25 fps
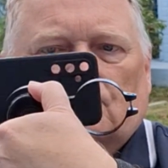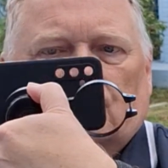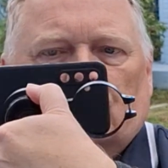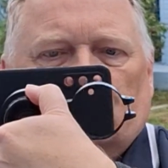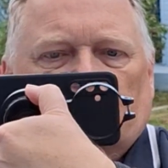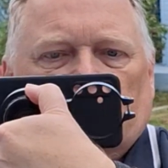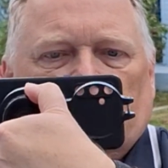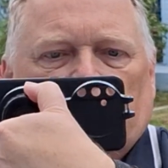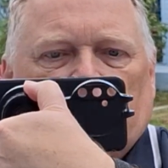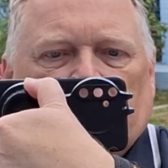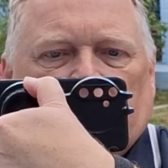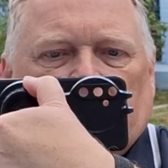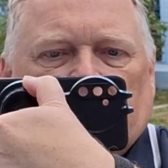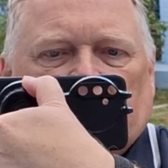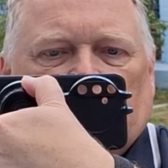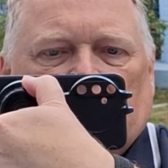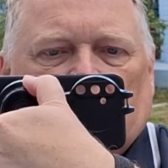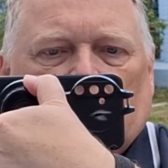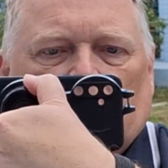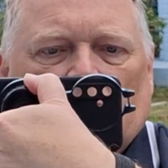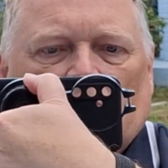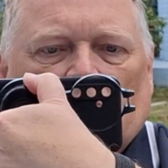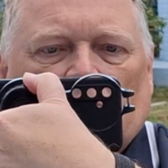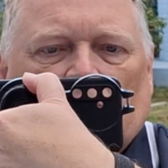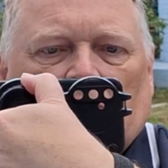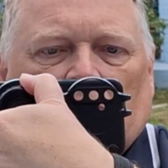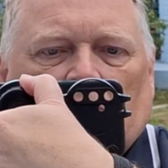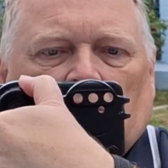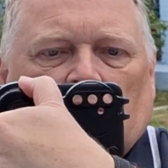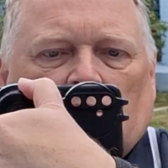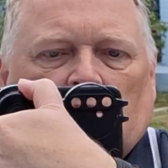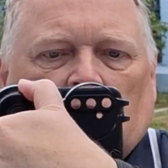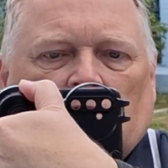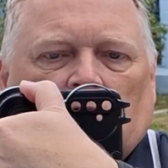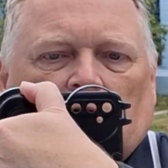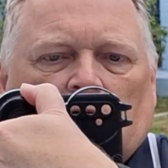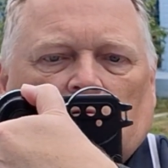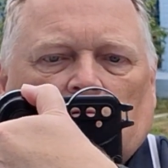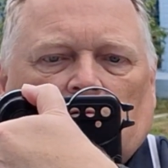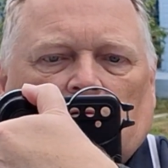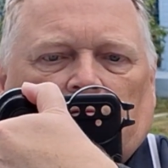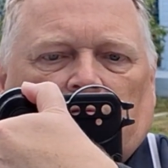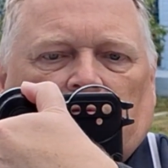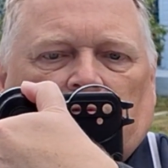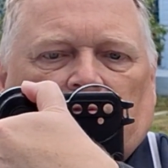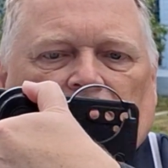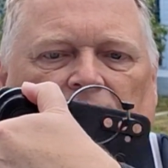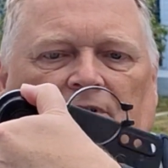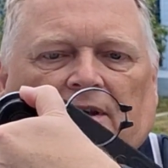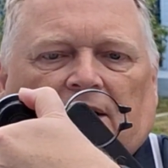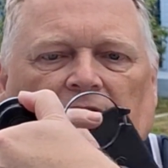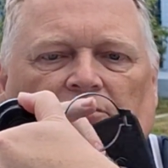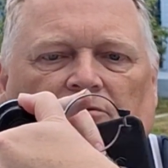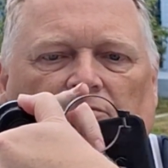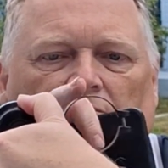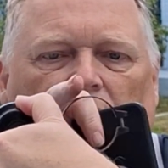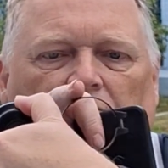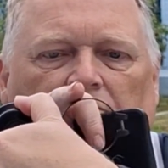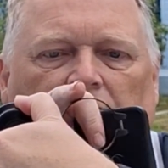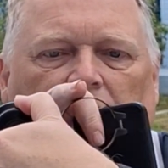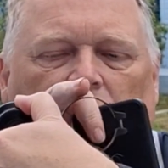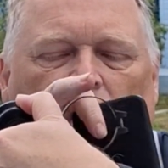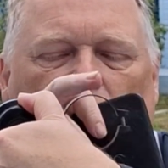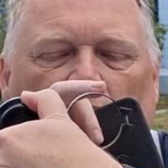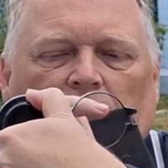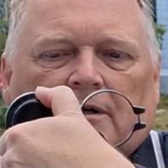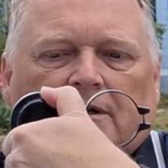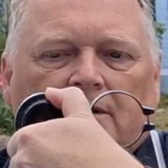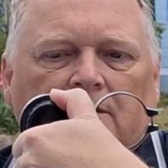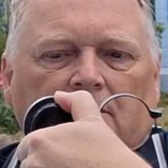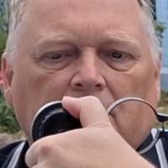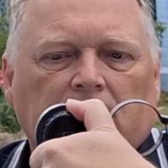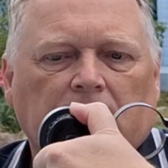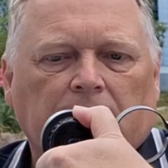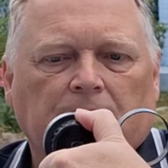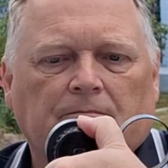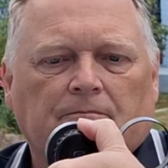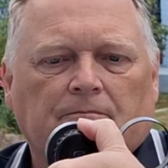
phone camera with the center of the ring,